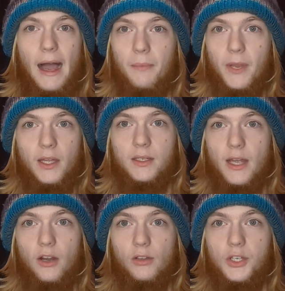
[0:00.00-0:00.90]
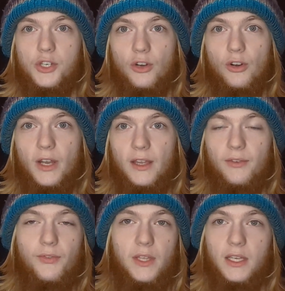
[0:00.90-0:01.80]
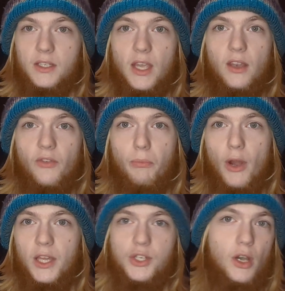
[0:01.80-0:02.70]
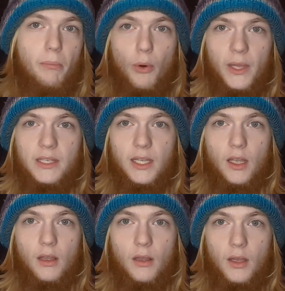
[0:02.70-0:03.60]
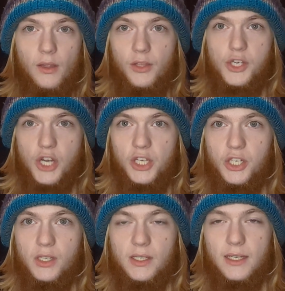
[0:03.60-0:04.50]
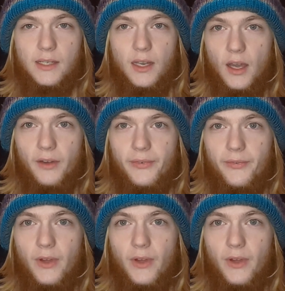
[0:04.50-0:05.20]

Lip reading: I'm not entirely sure if the executive branch appointing the judges is enough